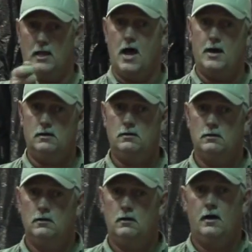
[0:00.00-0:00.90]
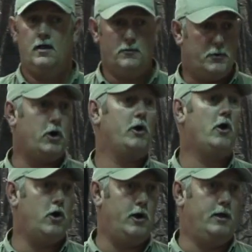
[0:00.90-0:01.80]
line, and then put our
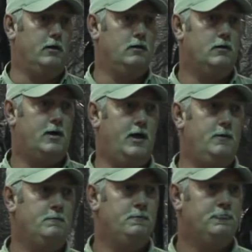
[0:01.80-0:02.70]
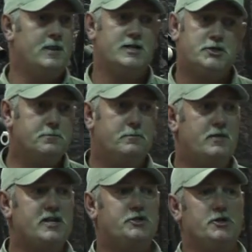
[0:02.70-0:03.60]
yarn in, okay? That's
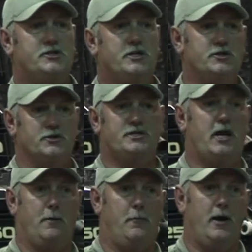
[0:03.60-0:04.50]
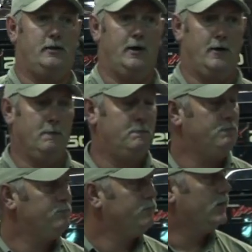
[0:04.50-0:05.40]
your essential setup right there.
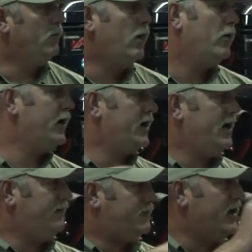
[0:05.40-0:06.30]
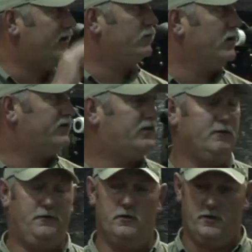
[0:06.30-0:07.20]
And when we're done, if you guys want to see
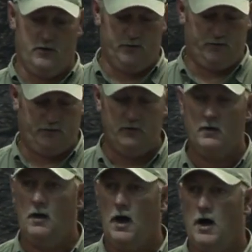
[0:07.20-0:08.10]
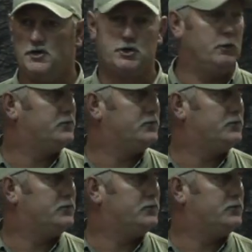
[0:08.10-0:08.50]
a few of those, I'll show them